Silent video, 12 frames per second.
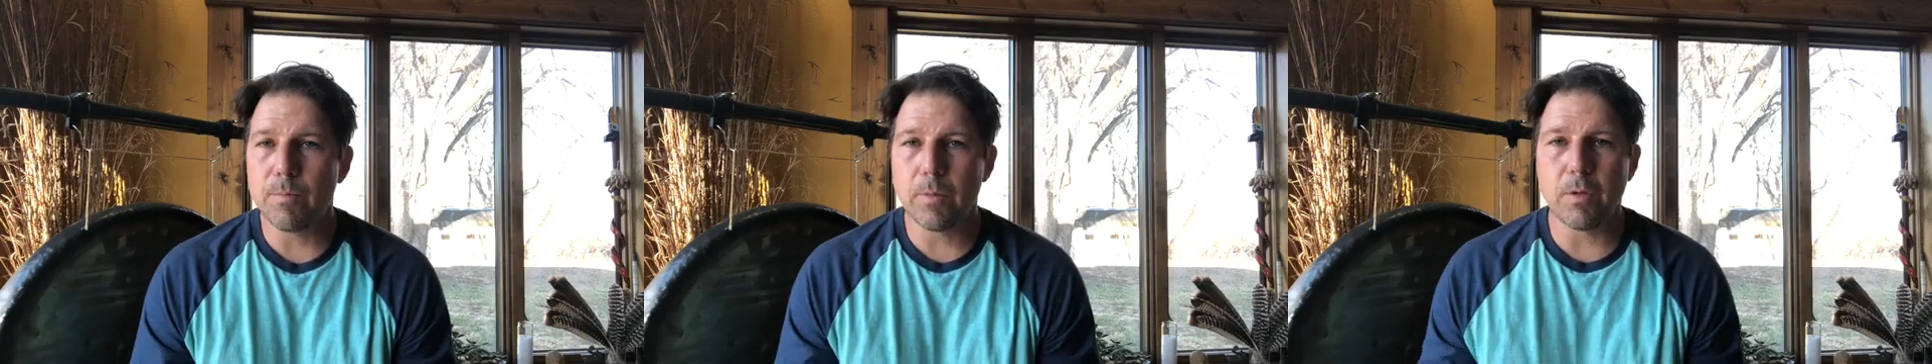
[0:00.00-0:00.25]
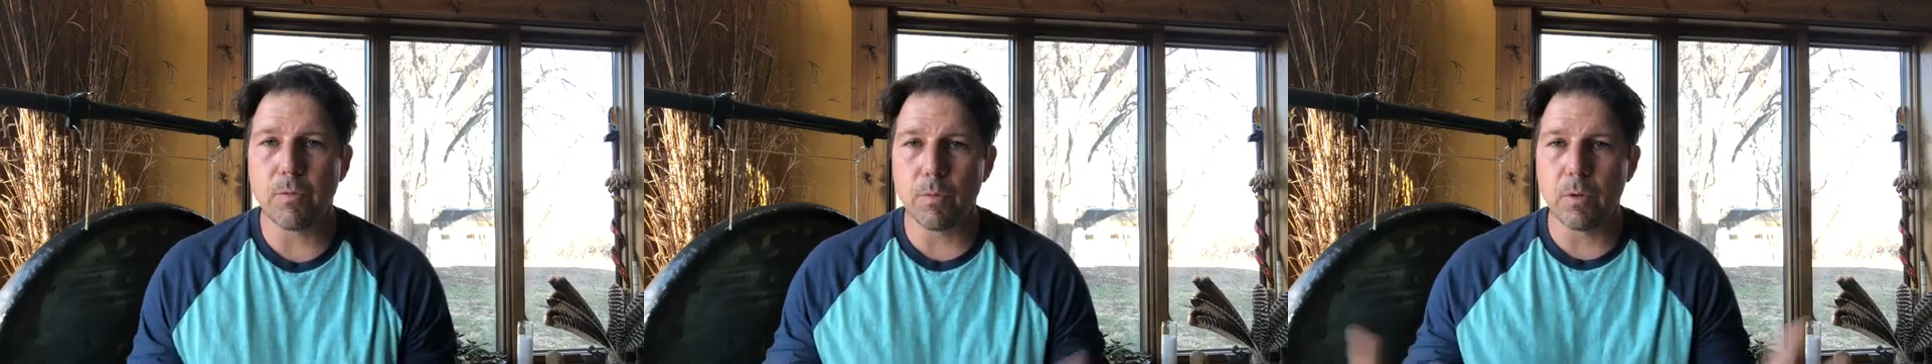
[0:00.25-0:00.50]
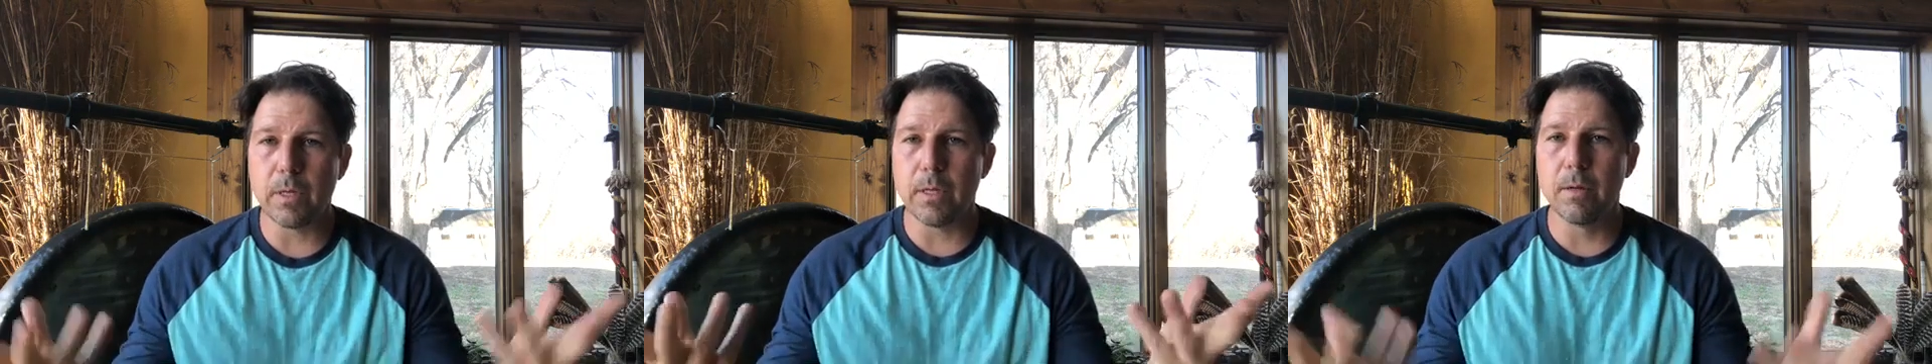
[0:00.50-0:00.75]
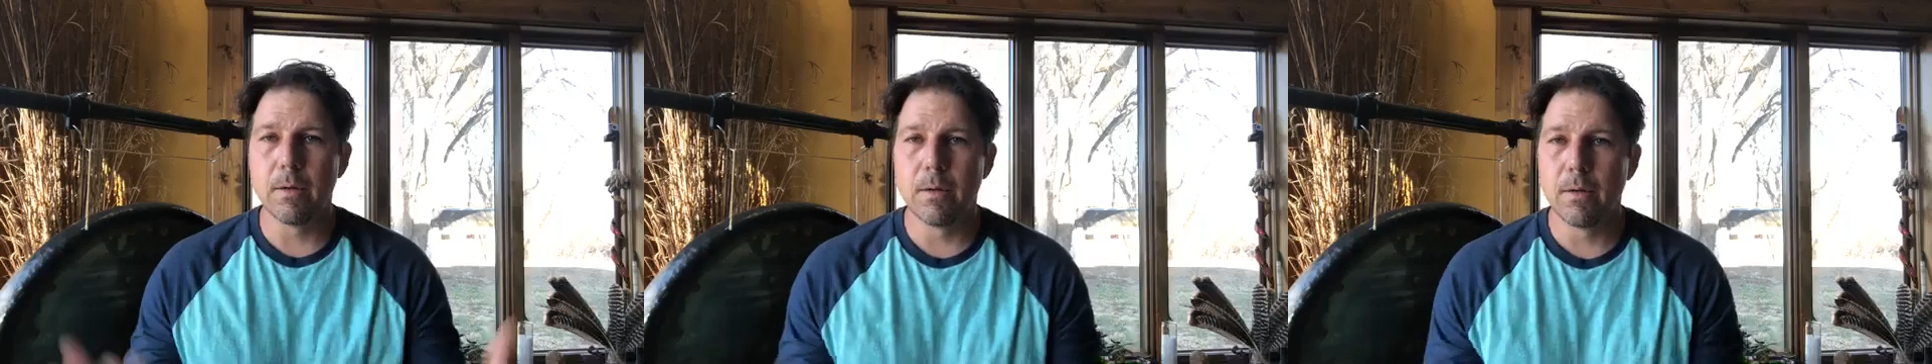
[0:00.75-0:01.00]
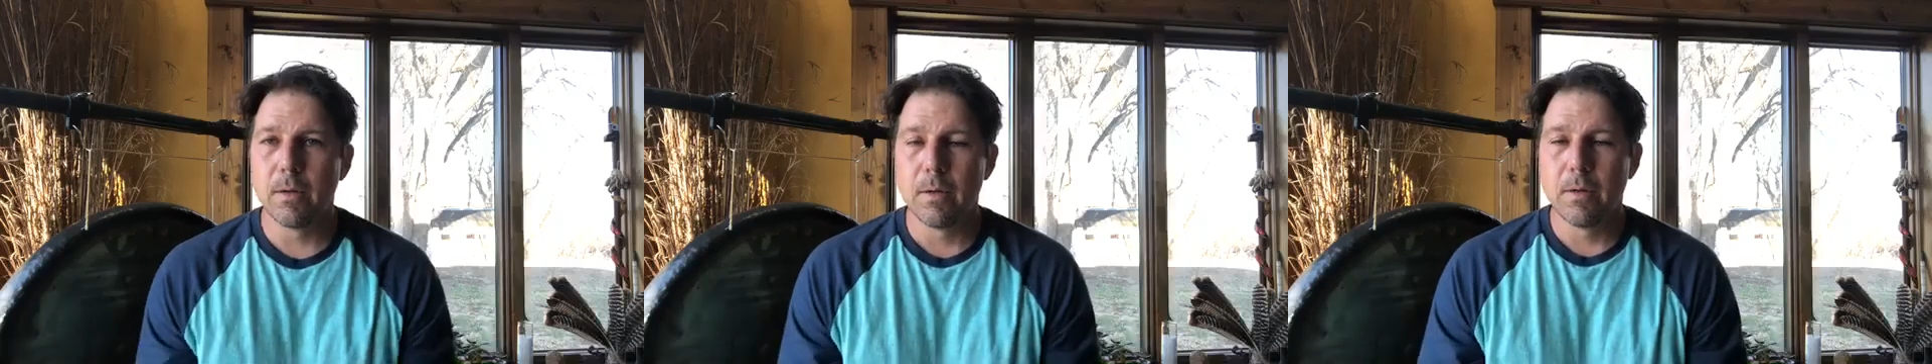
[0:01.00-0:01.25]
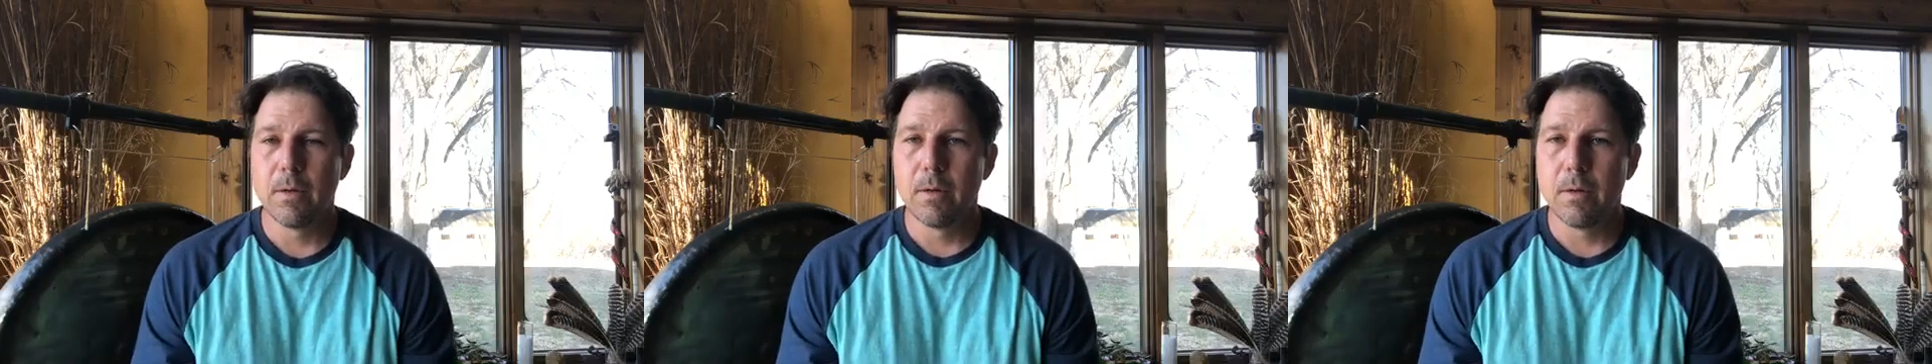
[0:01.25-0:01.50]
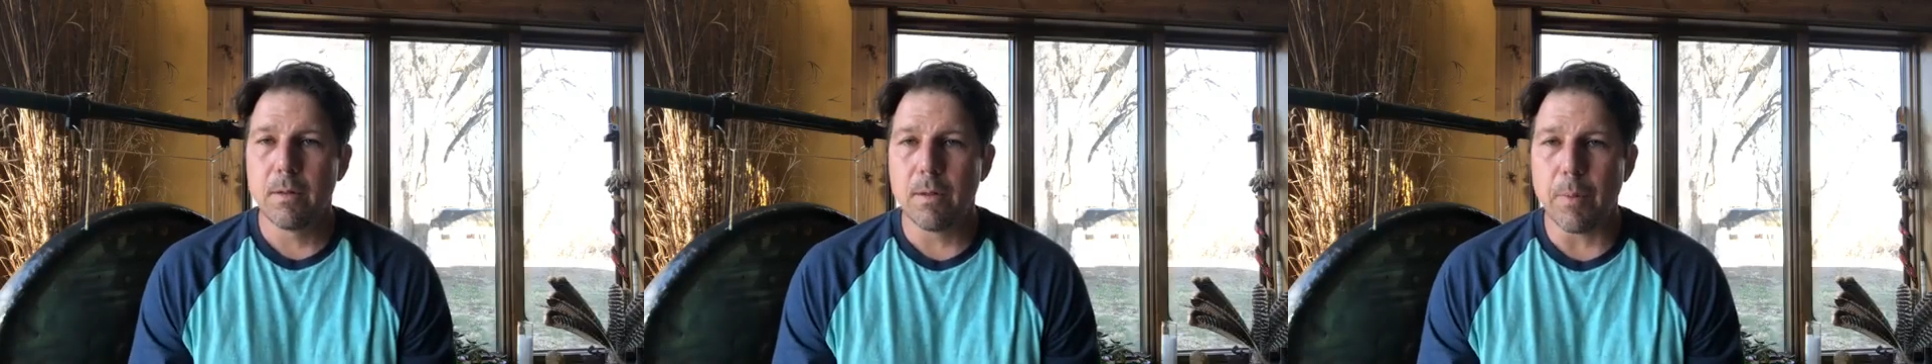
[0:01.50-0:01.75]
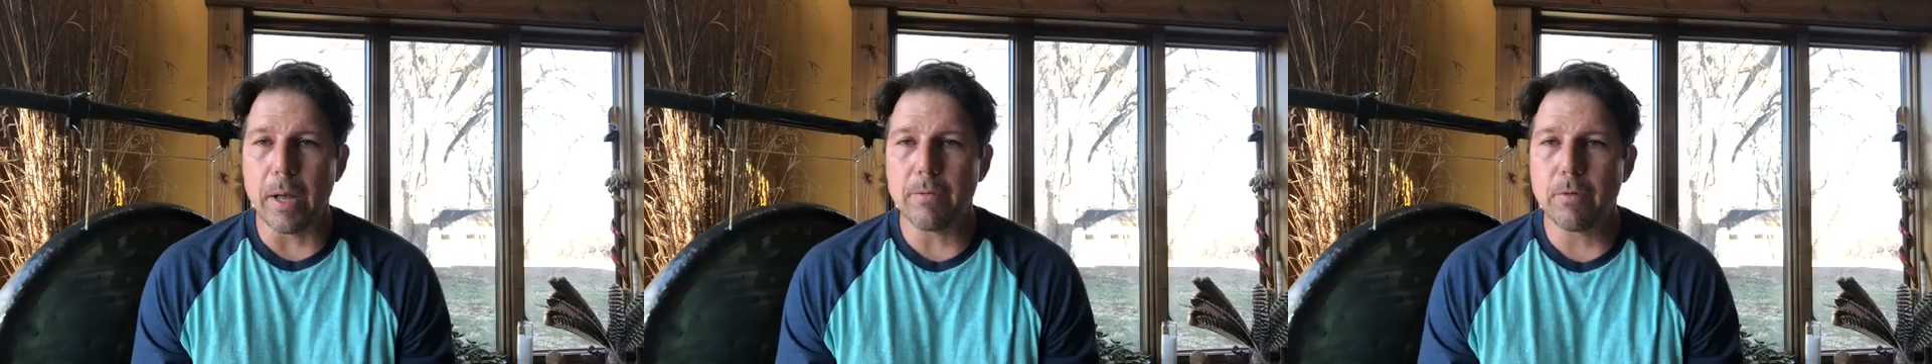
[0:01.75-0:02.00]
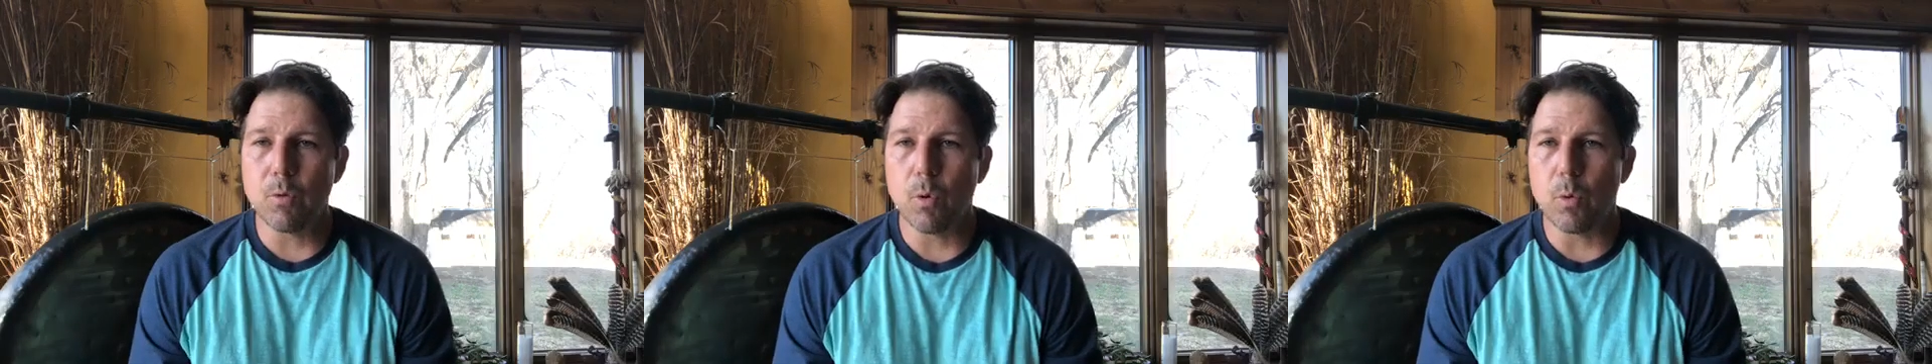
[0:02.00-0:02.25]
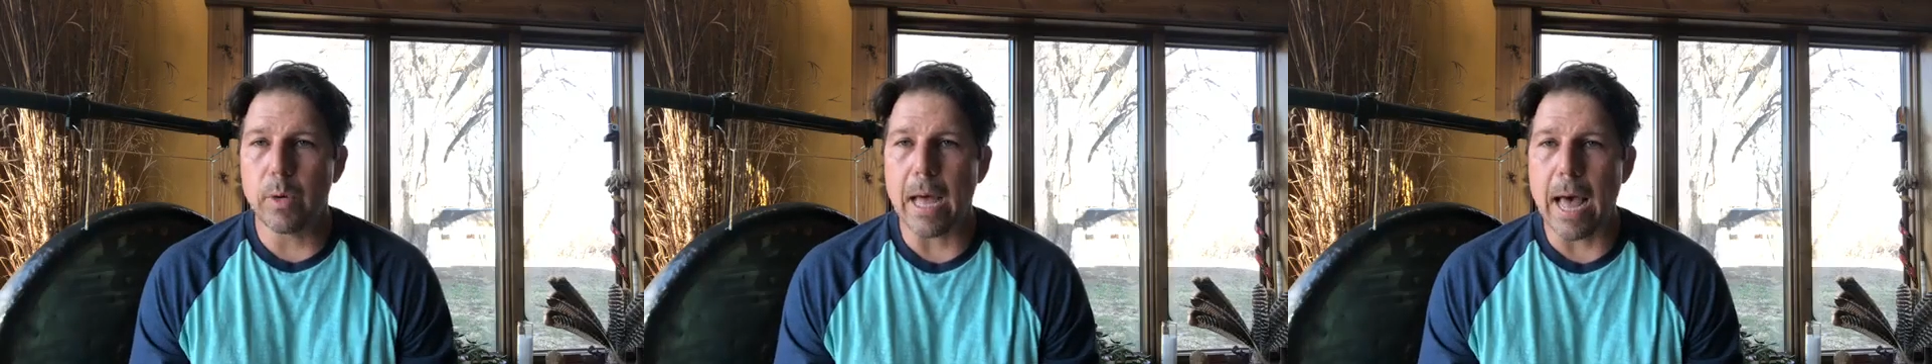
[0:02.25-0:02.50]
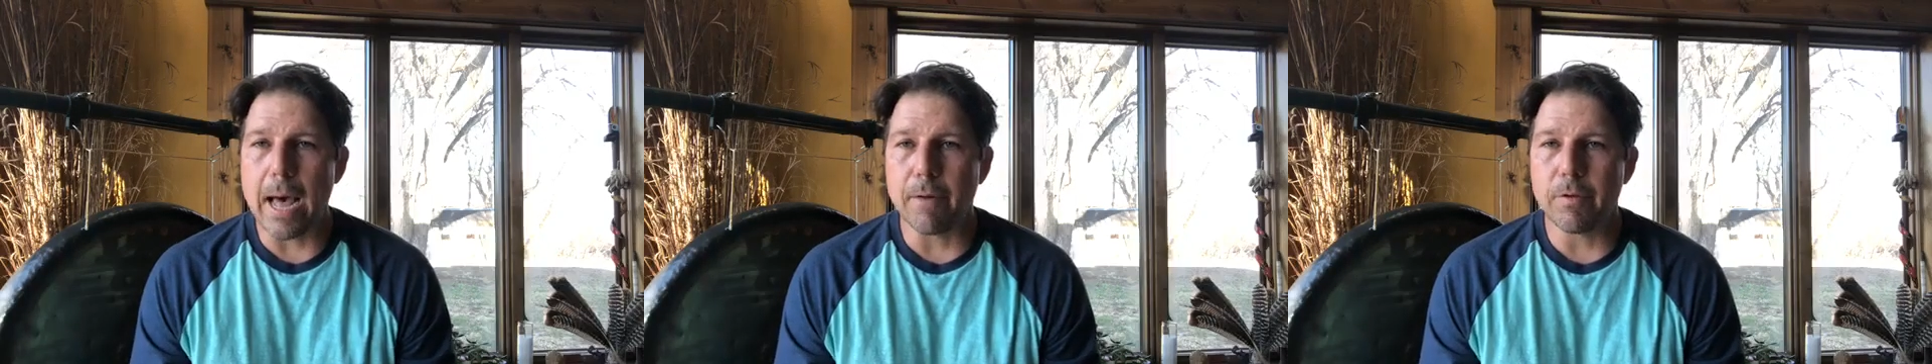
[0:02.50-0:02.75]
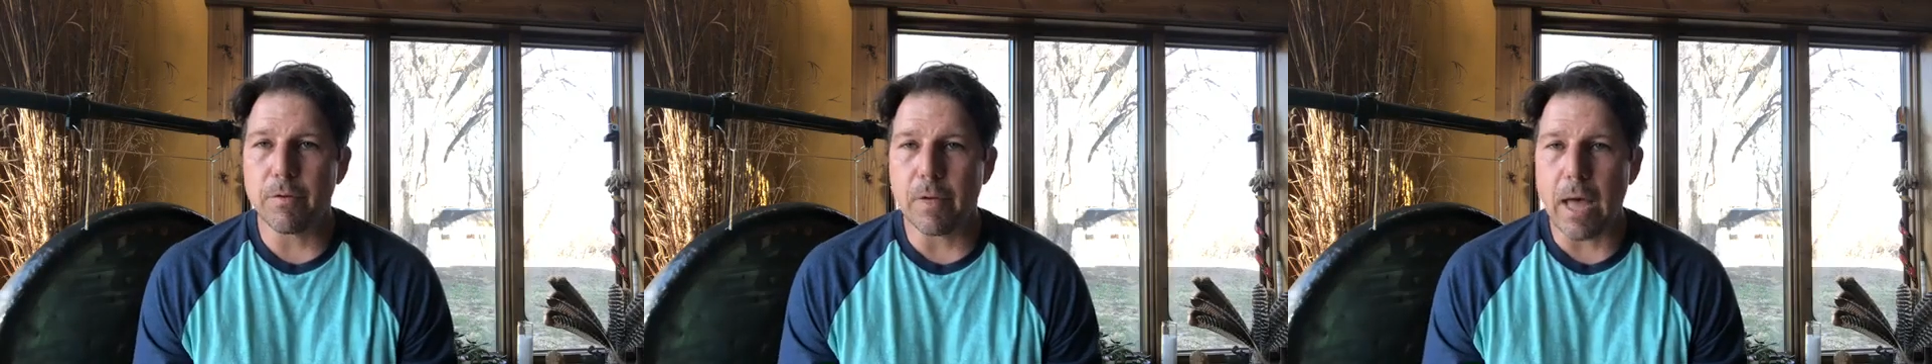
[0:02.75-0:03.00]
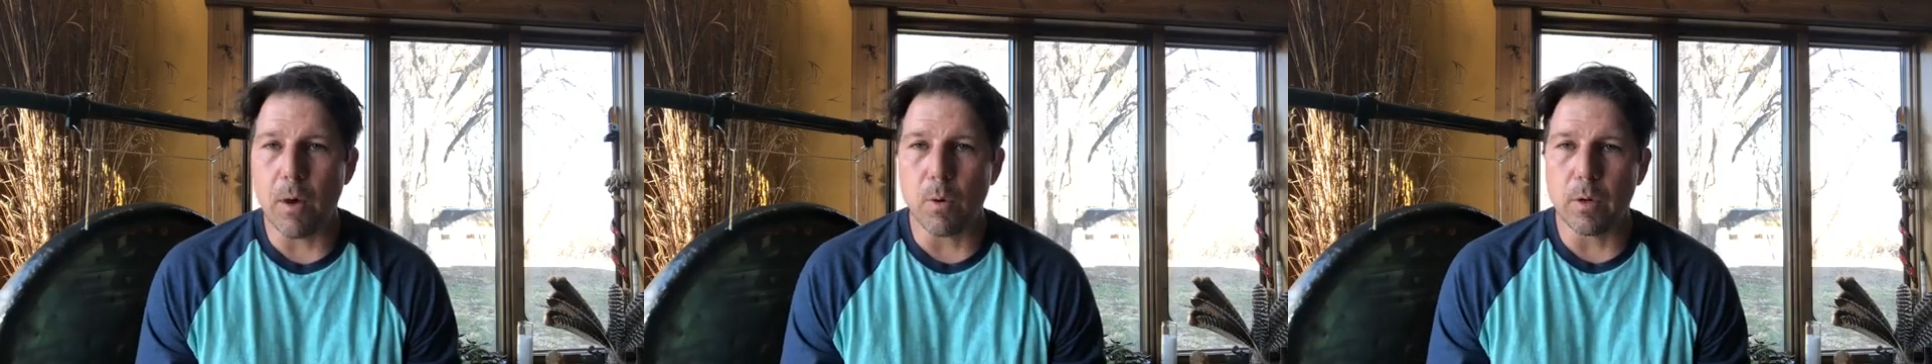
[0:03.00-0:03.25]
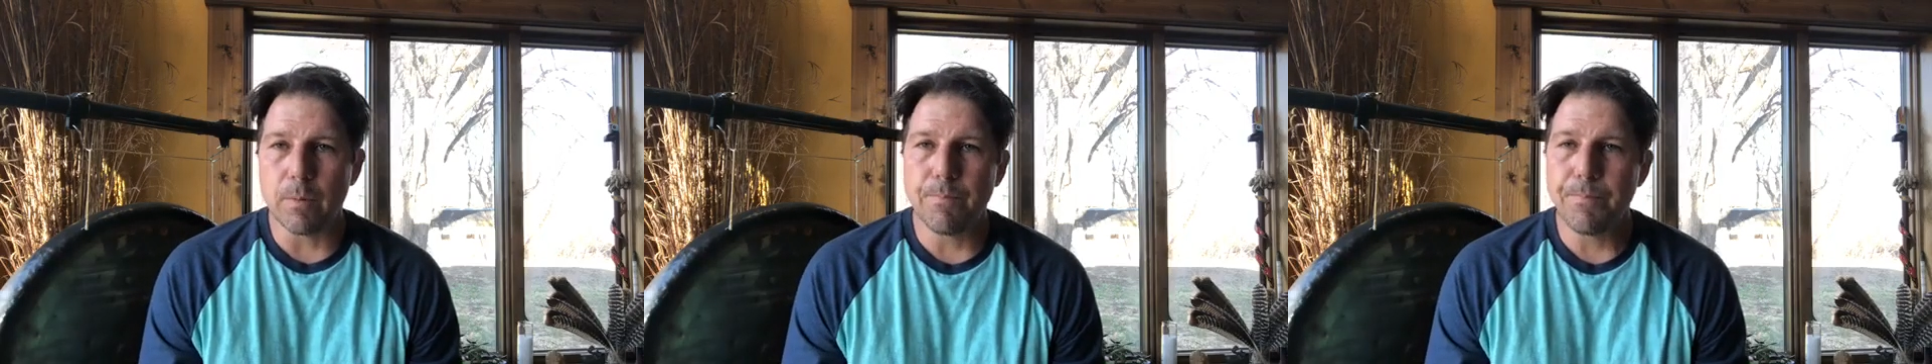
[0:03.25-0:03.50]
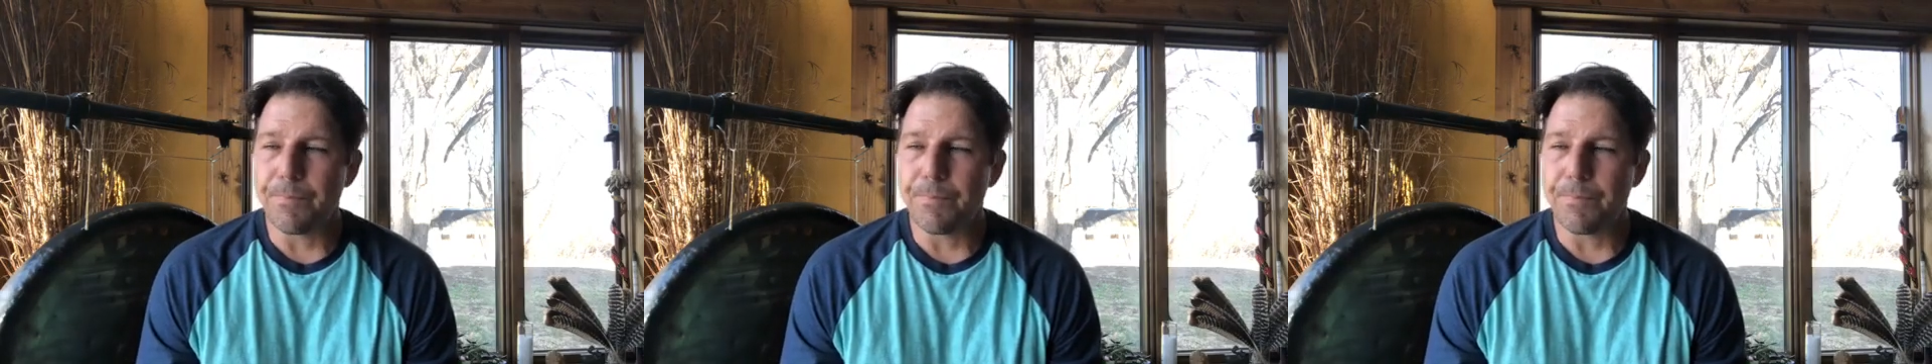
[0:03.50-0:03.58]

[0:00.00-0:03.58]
That's really the best tool we have, is that one.